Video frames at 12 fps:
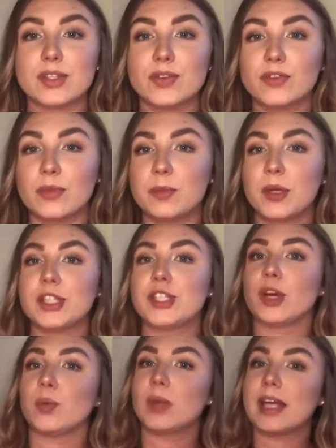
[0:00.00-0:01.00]
up from the Body
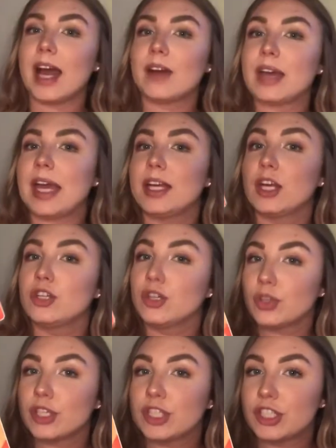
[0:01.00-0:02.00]
Shop, we have
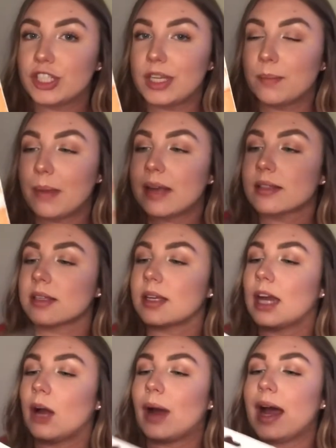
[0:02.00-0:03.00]
another sheet mask.
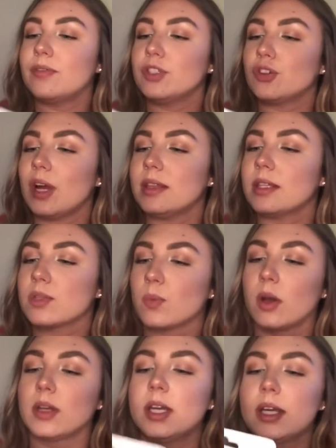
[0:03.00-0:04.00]
Now, I haven't tried this
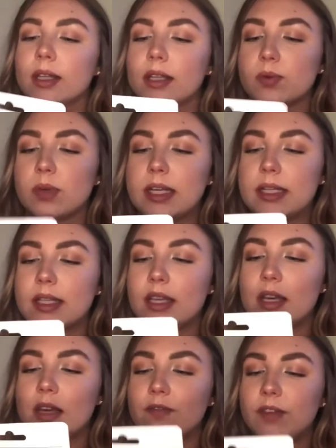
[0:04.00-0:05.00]
one. This one is
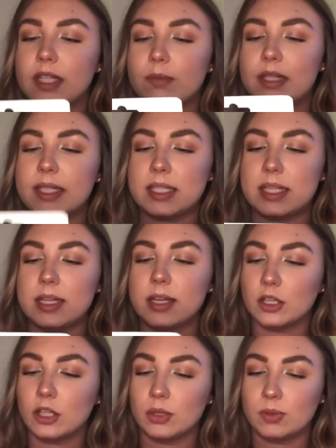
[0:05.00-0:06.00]
the Vitamin C
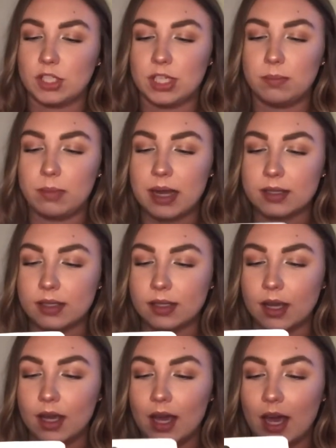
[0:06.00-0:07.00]
Glow Sheet Mask.
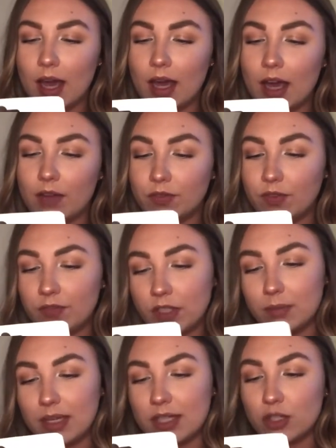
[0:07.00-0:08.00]
Uh, after 15
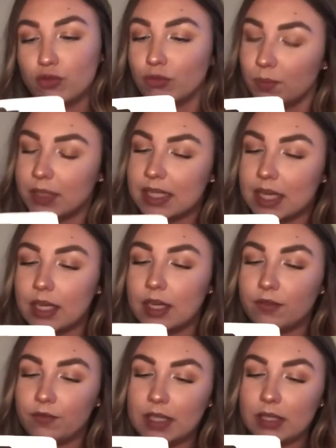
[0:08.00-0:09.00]
minutes, grumpy skin
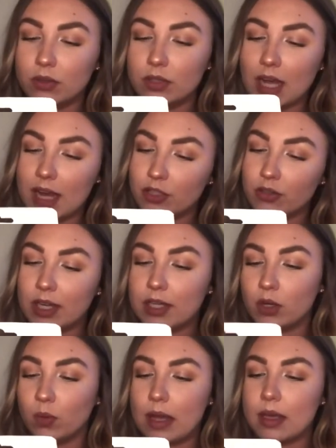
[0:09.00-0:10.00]
feels hydrated,
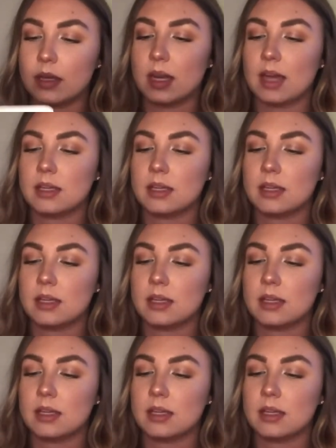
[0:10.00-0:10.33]
awakened, and